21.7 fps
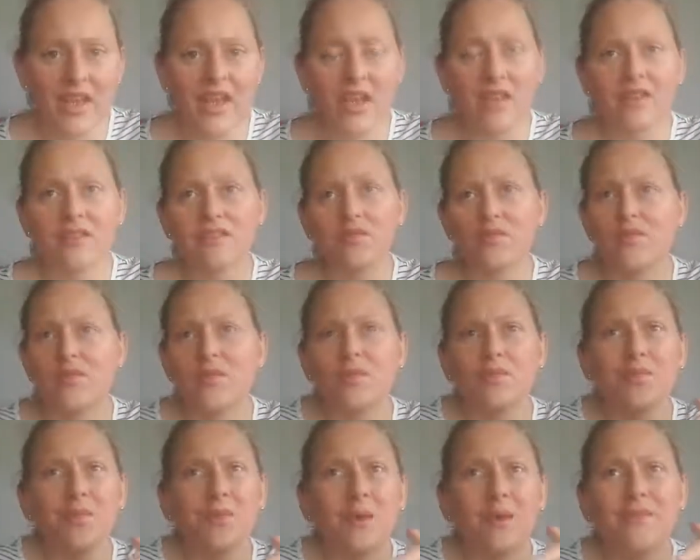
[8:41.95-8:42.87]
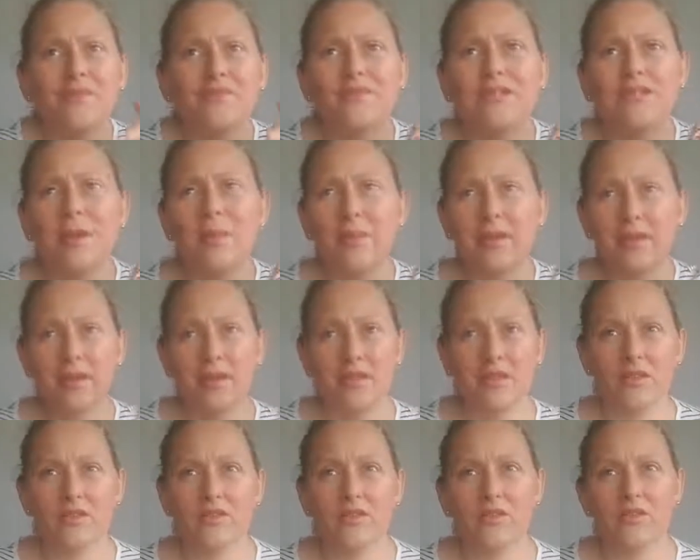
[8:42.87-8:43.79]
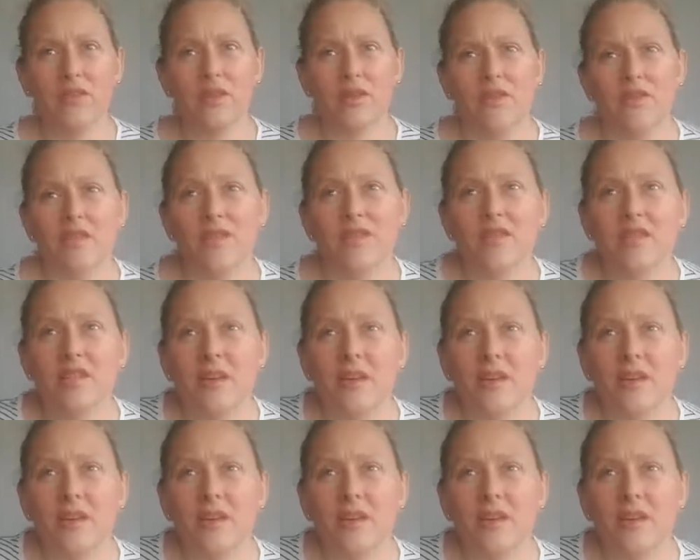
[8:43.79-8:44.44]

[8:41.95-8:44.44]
And for example, every time I had a little crisis,